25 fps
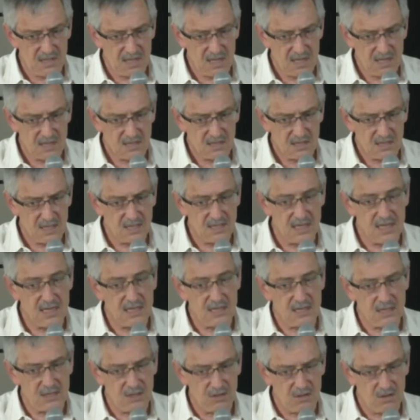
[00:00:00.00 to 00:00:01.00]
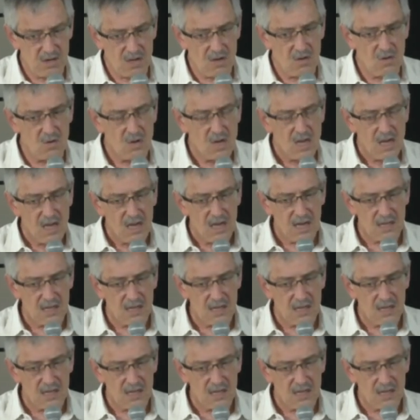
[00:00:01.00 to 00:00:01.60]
it. It's easy to grow.